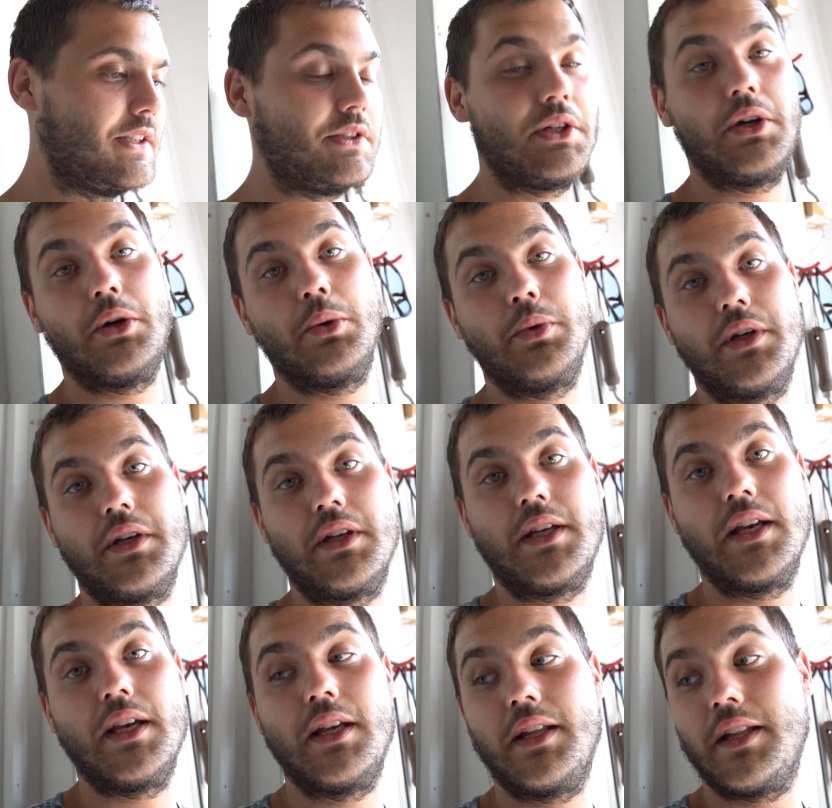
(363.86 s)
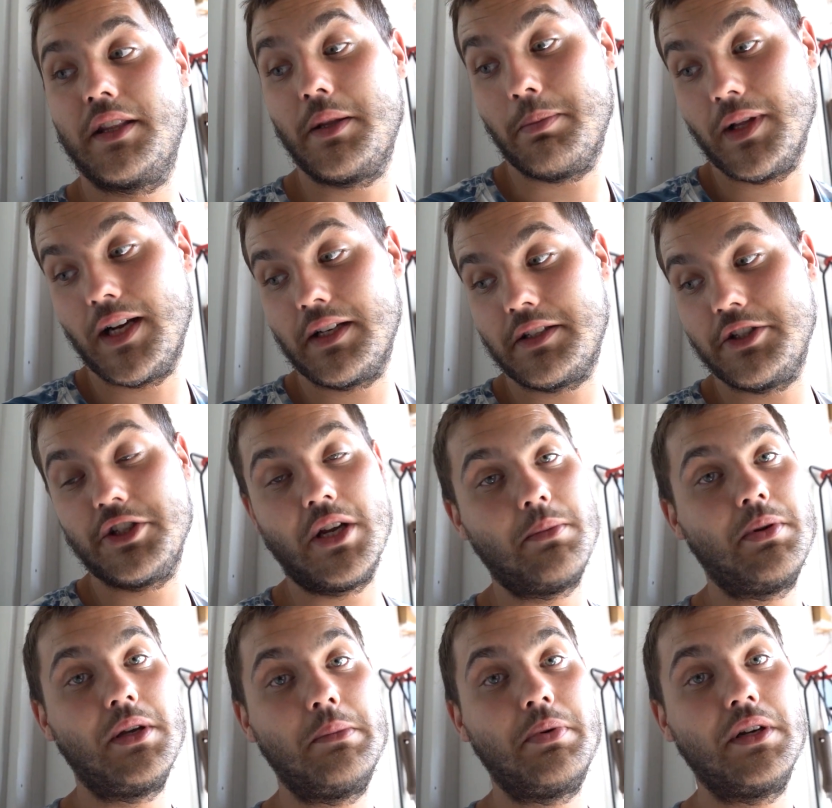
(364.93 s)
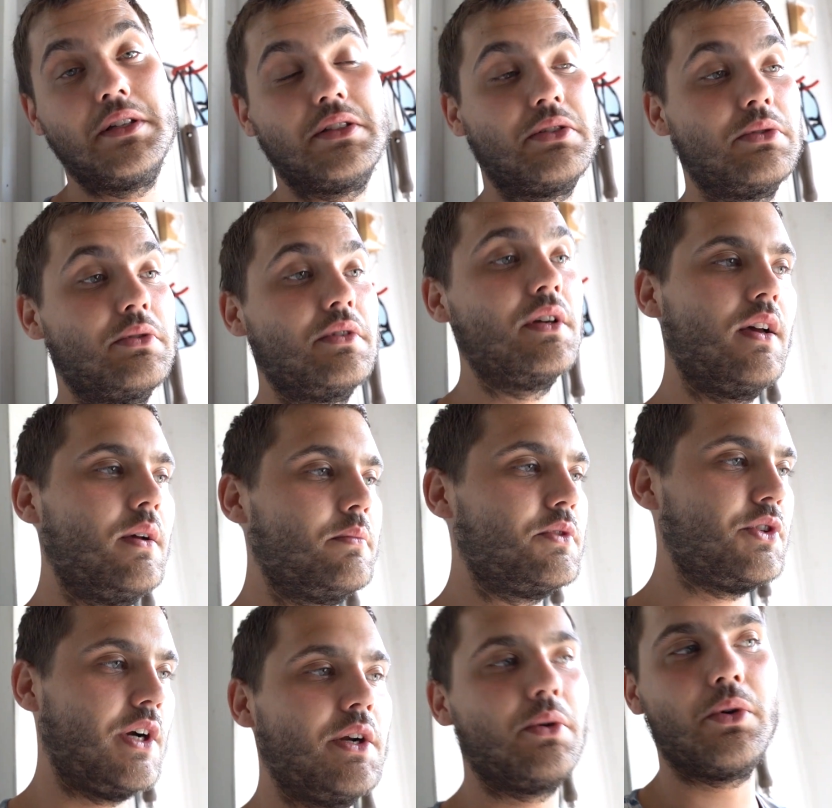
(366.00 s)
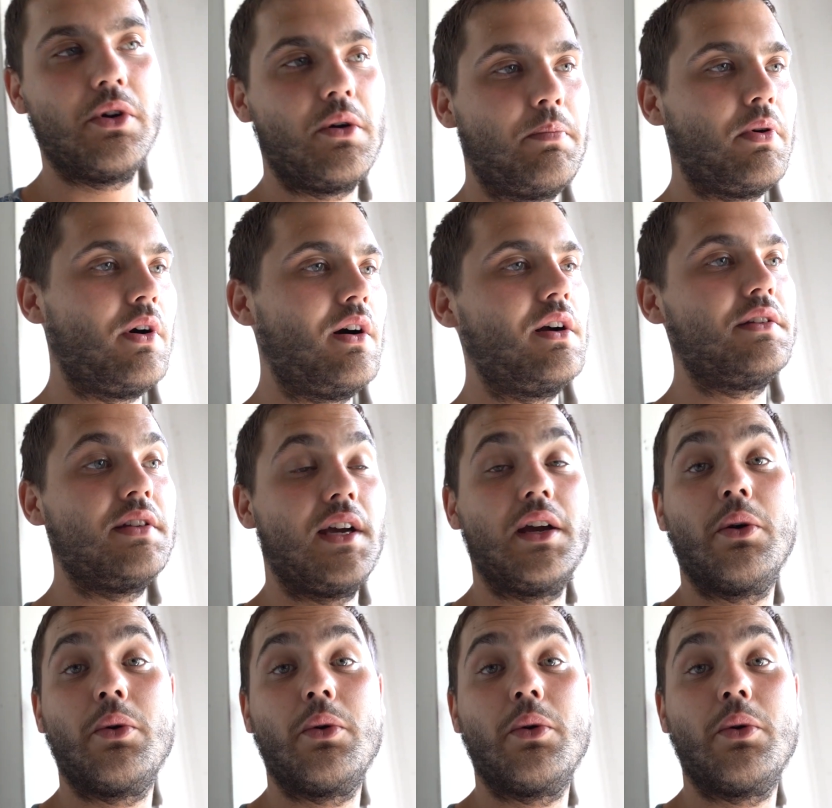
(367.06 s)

so we could get the block to JP pretty soon. Trying to order parts. I